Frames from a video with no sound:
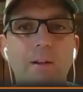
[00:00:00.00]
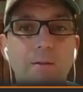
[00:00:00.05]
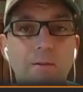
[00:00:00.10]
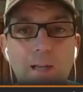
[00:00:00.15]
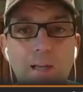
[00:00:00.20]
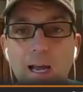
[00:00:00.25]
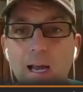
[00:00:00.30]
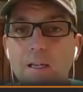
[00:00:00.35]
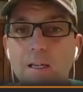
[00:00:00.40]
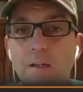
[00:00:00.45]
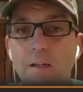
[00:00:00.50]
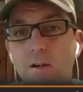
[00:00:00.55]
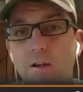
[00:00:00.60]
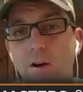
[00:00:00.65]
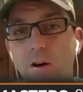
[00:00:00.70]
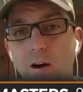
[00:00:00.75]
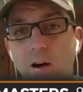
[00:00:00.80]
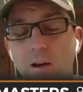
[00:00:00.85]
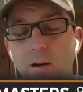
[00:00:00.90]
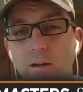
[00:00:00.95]
Yeah, you
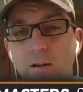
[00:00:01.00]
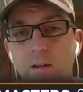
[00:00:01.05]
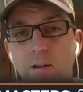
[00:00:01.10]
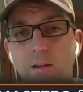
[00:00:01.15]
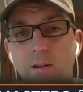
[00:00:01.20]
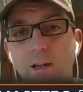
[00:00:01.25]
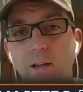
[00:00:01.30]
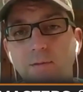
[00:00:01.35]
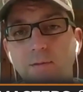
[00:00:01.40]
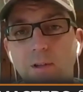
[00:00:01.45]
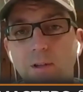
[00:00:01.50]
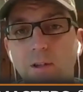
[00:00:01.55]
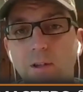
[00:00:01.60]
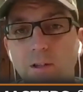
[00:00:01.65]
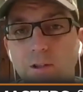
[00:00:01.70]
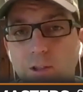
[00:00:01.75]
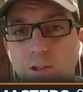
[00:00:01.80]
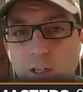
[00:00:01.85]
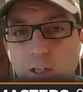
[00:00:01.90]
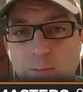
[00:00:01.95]
could. If they're
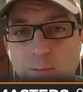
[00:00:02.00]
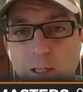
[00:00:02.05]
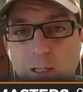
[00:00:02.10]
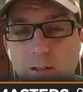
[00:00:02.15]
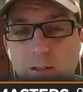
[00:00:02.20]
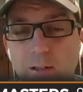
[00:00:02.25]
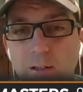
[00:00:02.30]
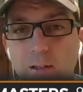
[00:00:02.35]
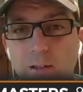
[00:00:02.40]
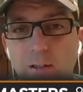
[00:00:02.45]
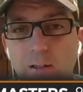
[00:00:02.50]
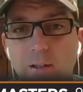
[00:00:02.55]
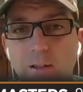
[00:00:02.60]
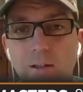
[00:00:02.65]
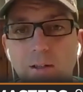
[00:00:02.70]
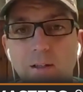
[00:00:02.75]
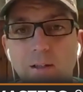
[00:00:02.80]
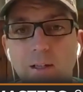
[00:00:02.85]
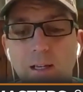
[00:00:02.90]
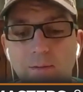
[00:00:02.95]
legitimate,
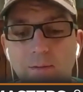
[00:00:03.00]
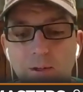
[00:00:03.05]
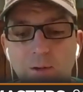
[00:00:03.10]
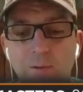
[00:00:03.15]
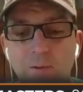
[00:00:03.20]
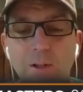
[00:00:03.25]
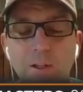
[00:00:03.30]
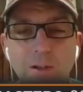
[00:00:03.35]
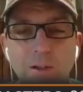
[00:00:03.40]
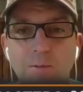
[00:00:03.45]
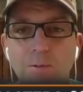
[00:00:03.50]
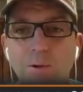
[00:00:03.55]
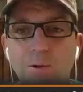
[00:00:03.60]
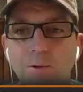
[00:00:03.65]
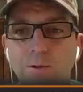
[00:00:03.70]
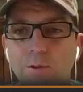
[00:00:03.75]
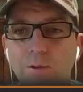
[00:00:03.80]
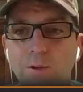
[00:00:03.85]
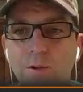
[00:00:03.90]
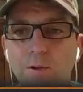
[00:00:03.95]
if they're within the
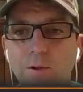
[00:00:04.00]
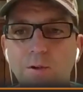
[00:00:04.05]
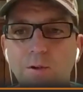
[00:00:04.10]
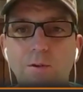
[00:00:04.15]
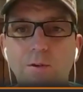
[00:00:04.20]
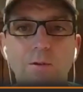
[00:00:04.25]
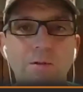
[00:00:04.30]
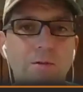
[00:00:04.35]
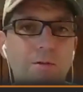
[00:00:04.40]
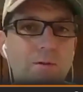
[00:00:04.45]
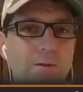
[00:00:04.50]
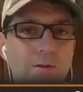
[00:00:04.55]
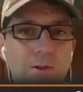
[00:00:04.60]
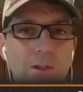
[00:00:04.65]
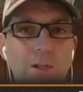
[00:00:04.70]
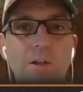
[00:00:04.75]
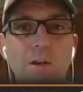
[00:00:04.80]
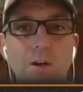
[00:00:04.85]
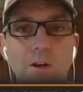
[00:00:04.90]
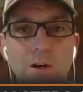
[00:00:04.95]
rules of Google,
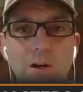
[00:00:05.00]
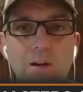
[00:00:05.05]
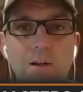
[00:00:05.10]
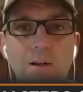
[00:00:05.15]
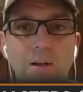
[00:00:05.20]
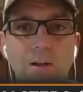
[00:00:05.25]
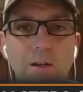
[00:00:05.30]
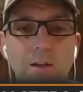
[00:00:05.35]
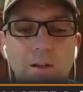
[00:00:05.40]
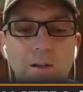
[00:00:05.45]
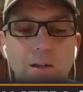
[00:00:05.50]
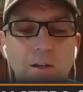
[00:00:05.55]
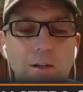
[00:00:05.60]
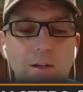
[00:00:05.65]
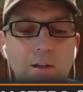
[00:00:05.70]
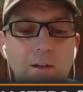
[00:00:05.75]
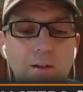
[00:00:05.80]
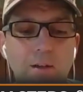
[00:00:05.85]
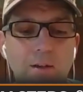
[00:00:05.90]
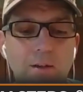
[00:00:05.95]
you could.
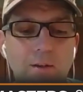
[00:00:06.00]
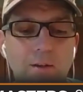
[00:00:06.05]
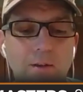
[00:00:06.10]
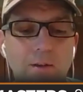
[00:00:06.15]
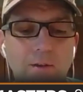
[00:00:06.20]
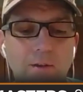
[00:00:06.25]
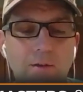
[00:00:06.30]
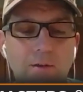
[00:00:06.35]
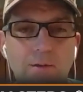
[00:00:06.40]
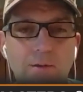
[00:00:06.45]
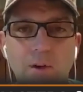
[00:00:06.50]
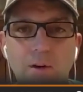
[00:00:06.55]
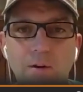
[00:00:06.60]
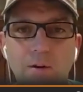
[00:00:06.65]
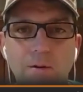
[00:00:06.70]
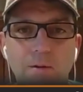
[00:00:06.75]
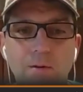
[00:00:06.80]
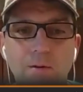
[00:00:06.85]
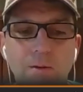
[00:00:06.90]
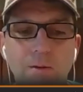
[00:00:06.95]

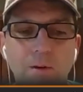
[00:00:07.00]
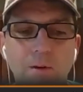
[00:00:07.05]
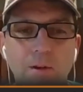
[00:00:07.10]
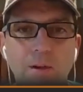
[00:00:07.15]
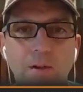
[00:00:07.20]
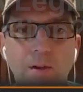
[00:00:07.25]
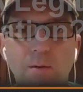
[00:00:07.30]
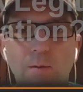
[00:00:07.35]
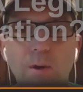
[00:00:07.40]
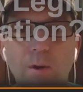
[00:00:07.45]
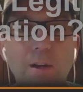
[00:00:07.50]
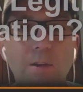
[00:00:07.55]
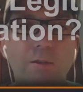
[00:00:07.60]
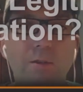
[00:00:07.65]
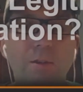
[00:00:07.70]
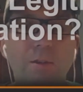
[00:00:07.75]
So what is a